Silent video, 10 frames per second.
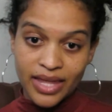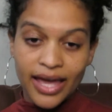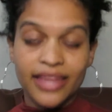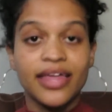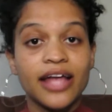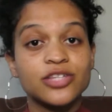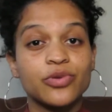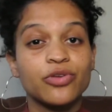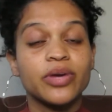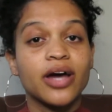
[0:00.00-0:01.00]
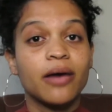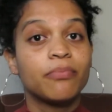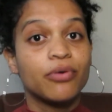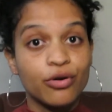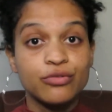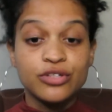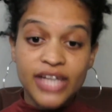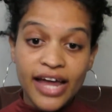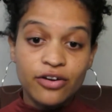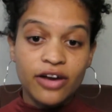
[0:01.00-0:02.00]
And that's when you become prone to
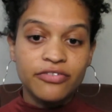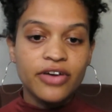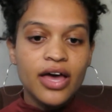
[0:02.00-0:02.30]
dandruff.